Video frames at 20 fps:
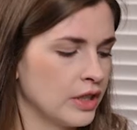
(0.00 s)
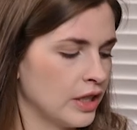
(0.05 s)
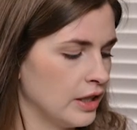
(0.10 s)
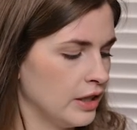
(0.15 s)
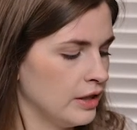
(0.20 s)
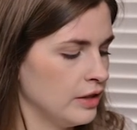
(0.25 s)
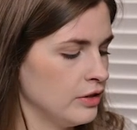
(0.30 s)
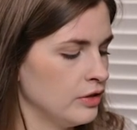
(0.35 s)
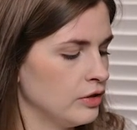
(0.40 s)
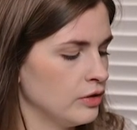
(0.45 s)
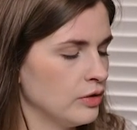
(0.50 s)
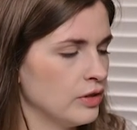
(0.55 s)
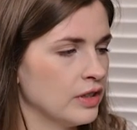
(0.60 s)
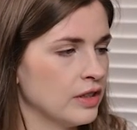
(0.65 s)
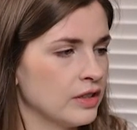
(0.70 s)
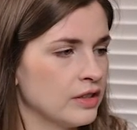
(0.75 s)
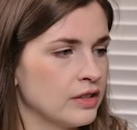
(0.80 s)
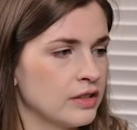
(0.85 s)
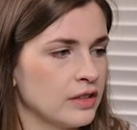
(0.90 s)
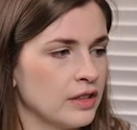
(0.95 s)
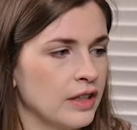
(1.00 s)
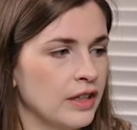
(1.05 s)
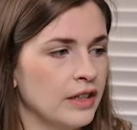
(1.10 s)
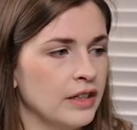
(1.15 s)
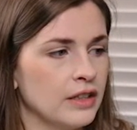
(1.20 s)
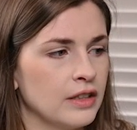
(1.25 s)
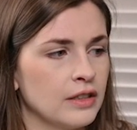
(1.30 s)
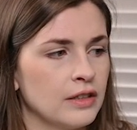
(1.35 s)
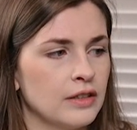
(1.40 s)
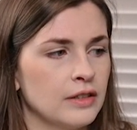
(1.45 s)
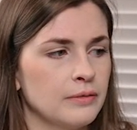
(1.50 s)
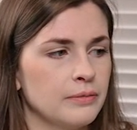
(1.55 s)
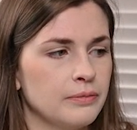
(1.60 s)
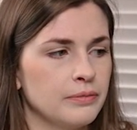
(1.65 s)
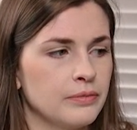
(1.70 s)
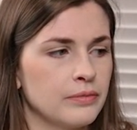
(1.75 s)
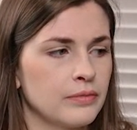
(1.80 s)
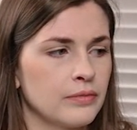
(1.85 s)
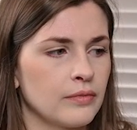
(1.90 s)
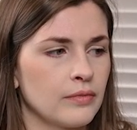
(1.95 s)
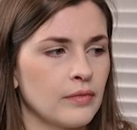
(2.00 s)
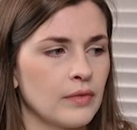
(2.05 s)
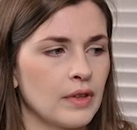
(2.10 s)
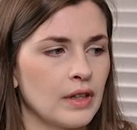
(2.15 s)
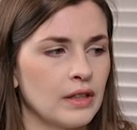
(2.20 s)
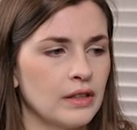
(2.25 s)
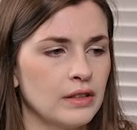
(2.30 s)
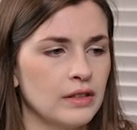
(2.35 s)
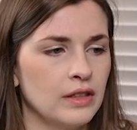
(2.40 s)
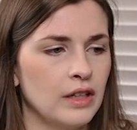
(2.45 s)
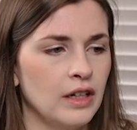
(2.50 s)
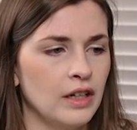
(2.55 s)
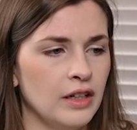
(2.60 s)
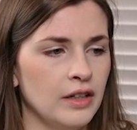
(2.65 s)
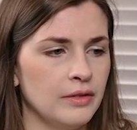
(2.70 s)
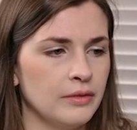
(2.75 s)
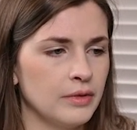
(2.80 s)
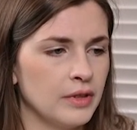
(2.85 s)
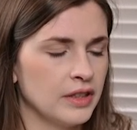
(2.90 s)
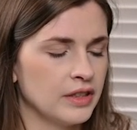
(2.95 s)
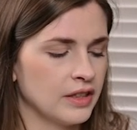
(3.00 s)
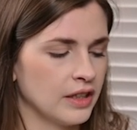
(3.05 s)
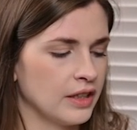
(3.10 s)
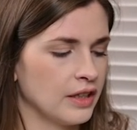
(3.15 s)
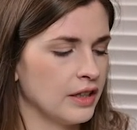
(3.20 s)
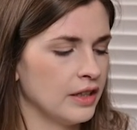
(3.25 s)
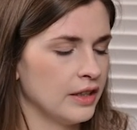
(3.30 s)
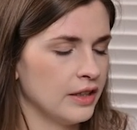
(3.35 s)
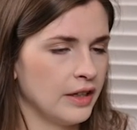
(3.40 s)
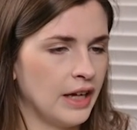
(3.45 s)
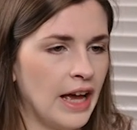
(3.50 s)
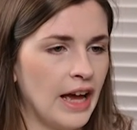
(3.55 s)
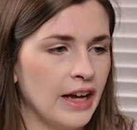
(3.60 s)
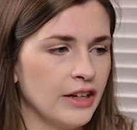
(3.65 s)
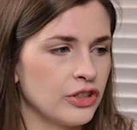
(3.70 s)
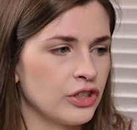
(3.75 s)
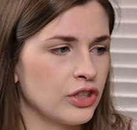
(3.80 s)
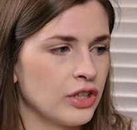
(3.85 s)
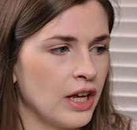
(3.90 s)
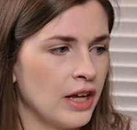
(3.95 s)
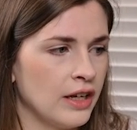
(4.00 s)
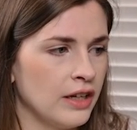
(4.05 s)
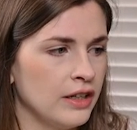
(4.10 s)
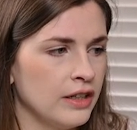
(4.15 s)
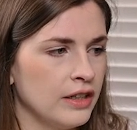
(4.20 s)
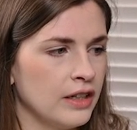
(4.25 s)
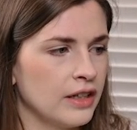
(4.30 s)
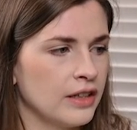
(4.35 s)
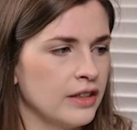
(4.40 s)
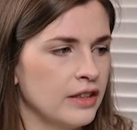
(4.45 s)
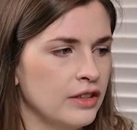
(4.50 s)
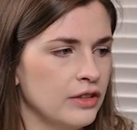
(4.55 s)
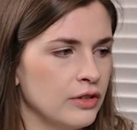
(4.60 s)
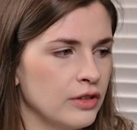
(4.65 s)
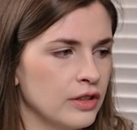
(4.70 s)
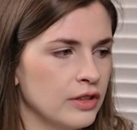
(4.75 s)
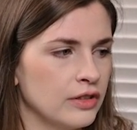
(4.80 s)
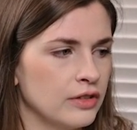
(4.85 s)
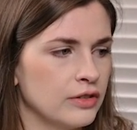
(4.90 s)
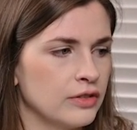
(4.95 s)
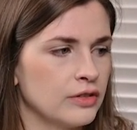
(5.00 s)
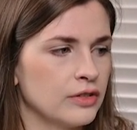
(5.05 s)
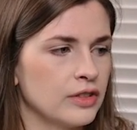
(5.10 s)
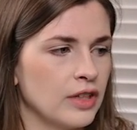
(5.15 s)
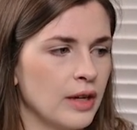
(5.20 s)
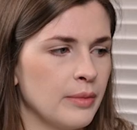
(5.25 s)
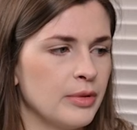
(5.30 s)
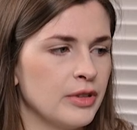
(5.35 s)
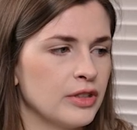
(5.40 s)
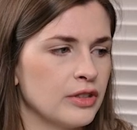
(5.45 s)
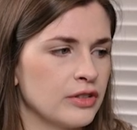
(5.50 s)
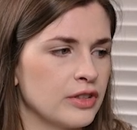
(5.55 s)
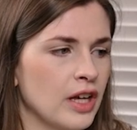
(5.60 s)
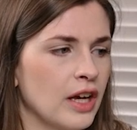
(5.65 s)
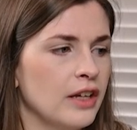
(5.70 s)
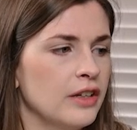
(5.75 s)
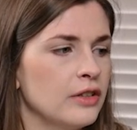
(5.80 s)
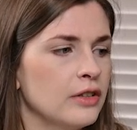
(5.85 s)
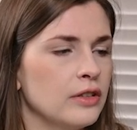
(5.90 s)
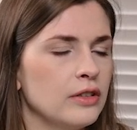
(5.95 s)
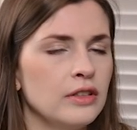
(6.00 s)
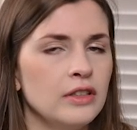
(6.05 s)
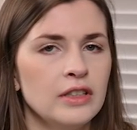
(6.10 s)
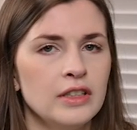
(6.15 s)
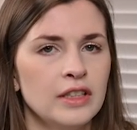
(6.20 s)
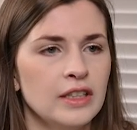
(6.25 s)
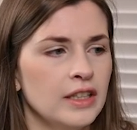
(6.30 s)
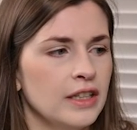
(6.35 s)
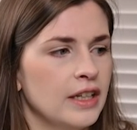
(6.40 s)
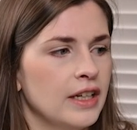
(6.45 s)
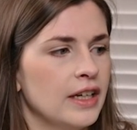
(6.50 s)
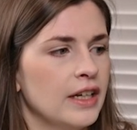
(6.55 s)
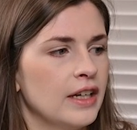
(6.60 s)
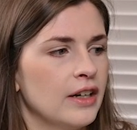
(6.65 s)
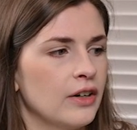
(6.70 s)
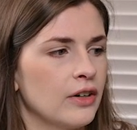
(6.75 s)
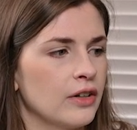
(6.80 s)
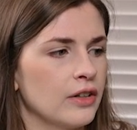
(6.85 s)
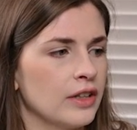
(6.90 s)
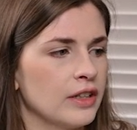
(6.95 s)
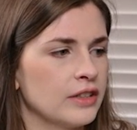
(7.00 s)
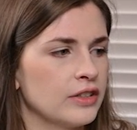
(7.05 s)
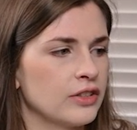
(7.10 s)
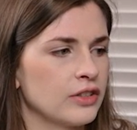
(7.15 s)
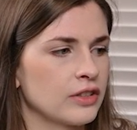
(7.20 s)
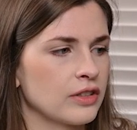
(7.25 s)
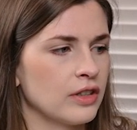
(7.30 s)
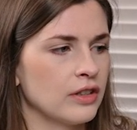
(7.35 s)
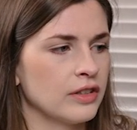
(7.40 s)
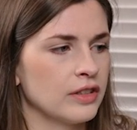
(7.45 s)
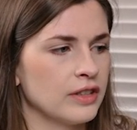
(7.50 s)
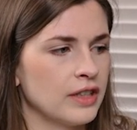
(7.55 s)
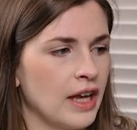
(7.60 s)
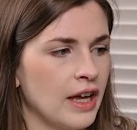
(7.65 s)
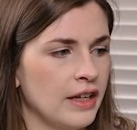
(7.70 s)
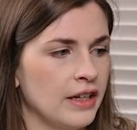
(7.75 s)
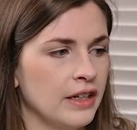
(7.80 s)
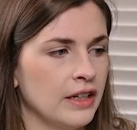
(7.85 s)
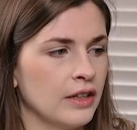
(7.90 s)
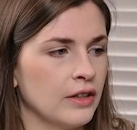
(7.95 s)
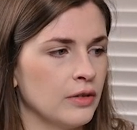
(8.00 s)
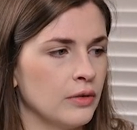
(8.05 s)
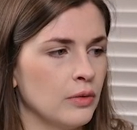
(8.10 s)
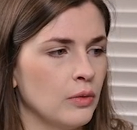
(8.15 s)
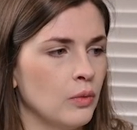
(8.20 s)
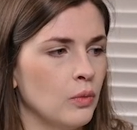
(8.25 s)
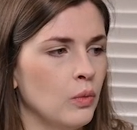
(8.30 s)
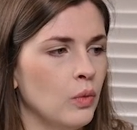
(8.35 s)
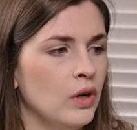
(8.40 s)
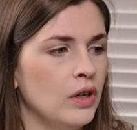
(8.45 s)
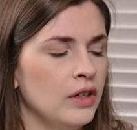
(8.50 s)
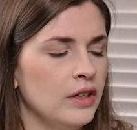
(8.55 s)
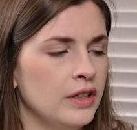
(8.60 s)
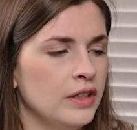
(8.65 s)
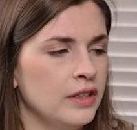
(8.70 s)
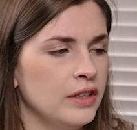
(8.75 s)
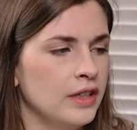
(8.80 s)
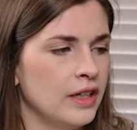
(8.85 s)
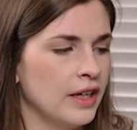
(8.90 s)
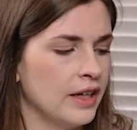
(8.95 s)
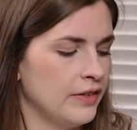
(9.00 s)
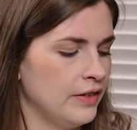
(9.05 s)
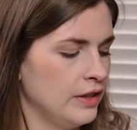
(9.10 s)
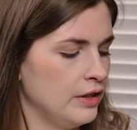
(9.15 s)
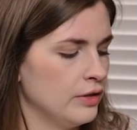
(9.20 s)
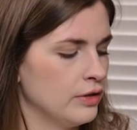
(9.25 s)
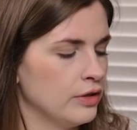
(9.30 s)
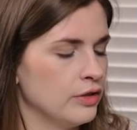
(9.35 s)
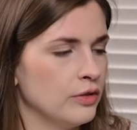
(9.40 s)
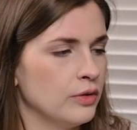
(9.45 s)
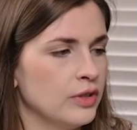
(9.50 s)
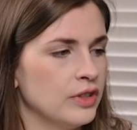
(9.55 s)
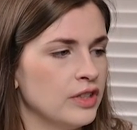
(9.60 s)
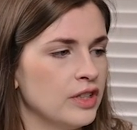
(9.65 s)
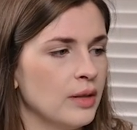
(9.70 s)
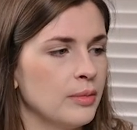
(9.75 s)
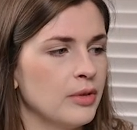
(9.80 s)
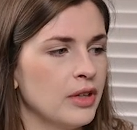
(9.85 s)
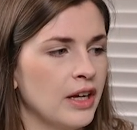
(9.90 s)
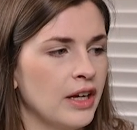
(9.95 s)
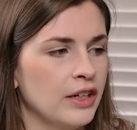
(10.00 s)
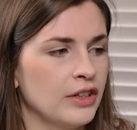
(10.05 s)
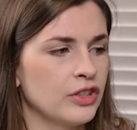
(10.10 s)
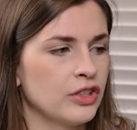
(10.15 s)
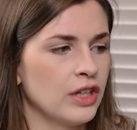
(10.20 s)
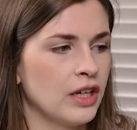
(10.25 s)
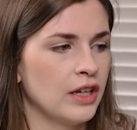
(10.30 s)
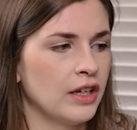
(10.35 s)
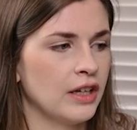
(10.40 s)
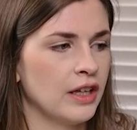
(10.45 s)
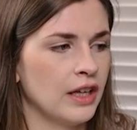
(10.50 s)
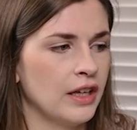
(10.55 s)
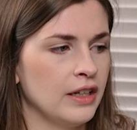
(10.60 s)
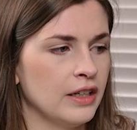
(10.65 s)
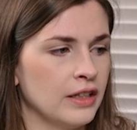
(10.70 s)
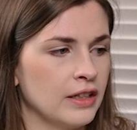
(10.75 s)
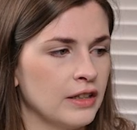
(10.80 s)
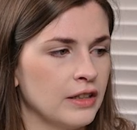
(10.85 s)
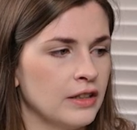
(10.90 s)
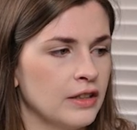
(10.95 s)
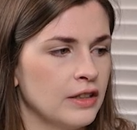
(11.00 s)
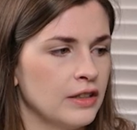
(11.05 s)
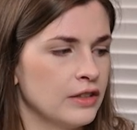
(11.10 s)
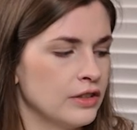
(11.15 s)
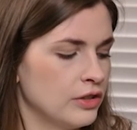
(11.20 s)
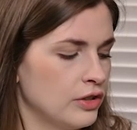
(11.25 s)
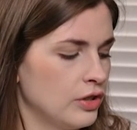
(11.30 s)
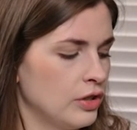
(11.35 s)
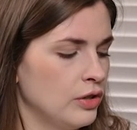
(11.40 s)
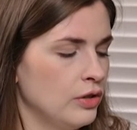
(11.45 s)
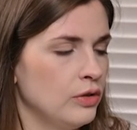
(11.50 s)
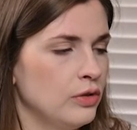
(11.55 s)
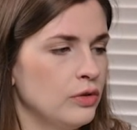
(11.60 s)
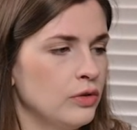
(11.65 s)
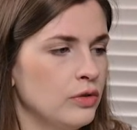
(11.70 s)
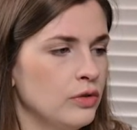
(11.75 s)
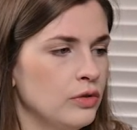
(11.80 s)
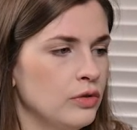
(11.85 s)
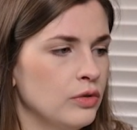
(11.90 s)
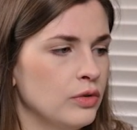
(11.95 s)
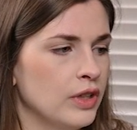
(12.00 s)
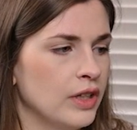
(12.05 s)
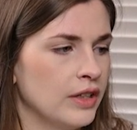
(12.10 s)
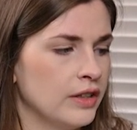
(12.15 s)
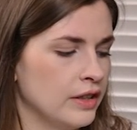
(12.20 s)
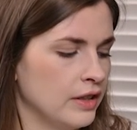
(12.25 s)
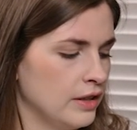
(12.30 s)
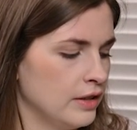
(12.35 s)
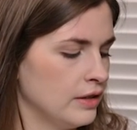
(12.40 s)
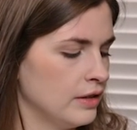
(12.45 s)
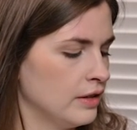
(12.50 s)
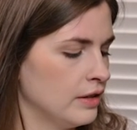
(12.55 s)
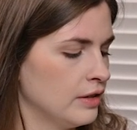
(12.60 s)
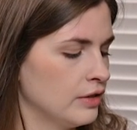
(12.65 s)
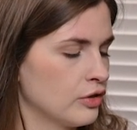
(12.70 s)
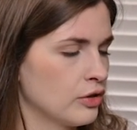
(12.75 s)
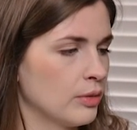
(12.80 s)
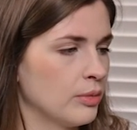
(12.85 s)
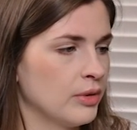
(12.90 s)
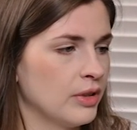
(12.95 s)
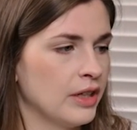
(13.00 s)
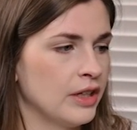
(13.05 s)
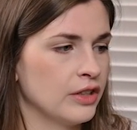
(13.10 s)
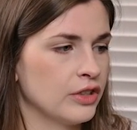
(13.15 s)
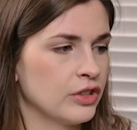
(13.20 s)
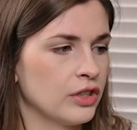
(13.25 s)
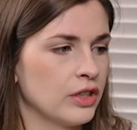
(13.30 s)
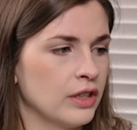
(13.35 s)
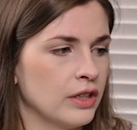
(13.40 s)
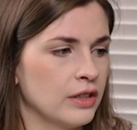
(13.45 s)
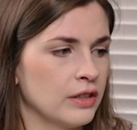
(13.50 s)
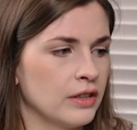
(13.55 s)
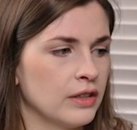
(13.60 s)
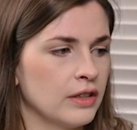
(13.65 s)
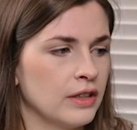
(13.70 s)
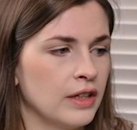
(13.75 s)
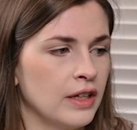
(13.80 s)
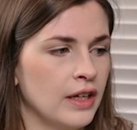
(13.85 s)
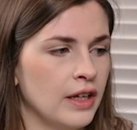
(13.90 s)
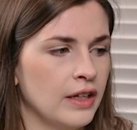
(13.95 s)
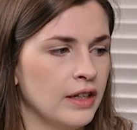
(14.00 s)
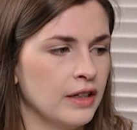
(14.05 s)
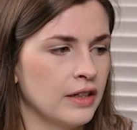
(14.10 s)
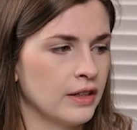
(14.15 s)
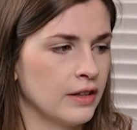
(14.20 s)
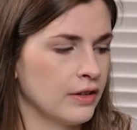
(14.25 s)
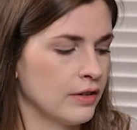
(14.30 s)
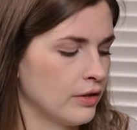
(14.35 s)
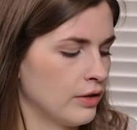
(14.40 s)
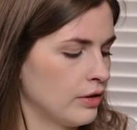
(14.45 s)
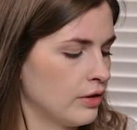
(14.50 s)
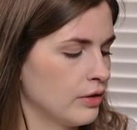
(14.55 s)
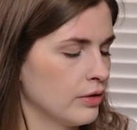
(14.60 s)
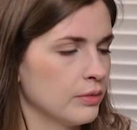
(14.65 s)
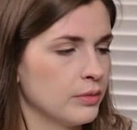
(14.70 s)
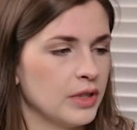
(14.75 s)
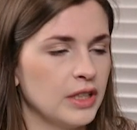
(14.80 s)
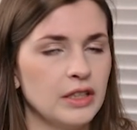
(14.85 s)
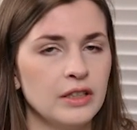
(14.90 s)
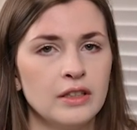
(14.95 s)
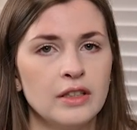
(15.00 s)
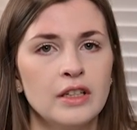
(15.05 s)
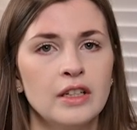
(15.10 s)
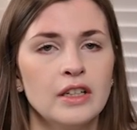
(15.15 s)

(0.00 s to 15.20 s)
can do this like uh, it's like a hashtag and then you can type in your title or let's just call this heading one and then you could do a double hashtag heading two and then a triple hashtag heading three.